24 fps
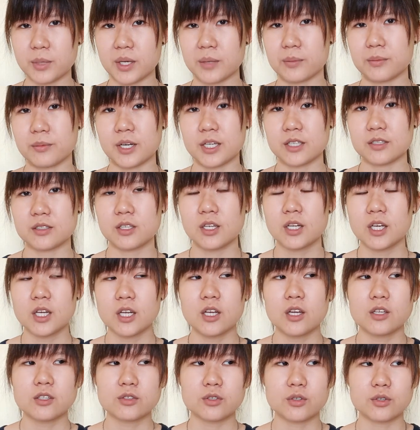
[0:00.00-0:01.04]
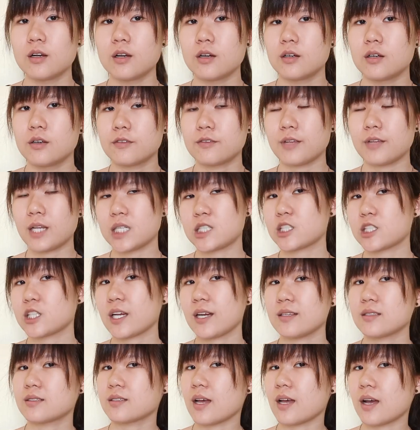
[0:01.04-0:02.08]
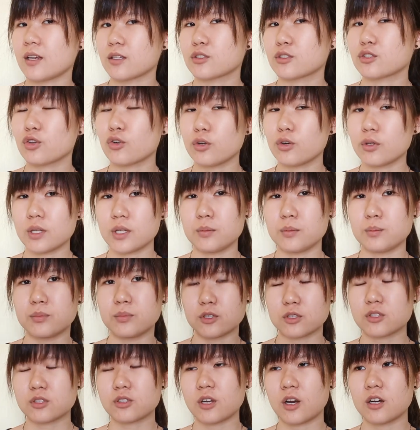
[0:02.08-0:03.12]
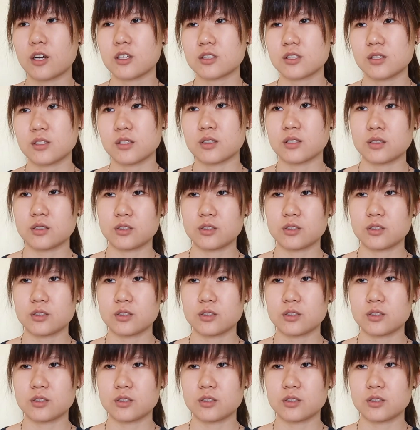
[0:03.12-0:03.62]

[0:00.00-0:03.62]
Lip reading: to memorize. Flashcards are sold in bookstores,